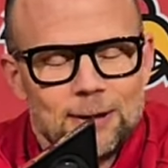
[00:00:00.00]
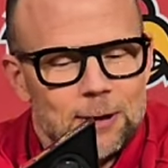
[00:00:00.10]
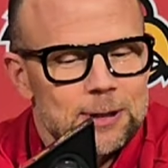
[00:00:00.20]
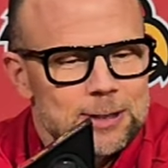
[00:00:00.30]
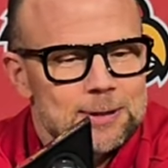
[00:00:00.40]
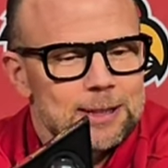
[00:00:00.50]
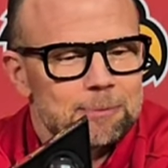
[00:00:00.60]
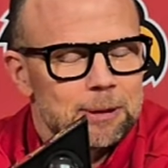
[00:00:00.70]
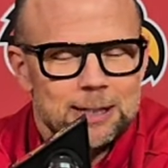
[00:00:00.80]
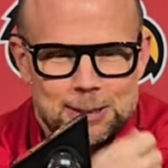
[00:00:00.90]

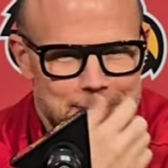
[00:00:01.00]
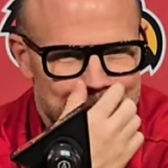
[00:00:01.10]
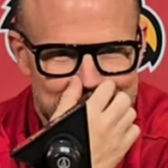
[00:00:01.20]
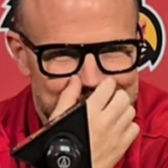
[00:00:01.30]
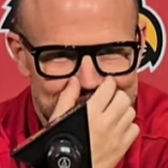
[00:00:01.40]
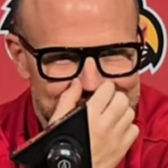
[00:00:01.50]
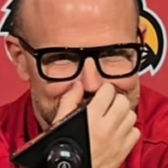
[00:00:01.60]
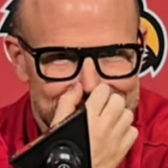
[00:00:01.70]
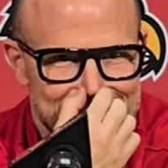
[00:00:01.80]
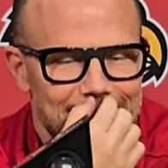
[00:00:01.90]

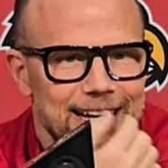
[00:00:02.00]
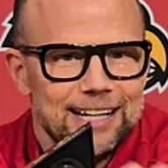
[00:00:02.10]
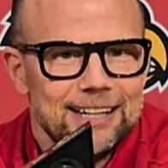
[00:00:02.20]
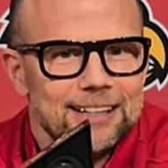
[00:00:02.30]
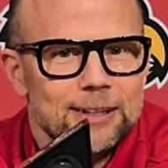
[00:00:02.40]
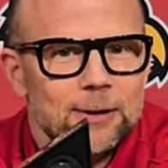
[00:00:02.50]
It's exciting.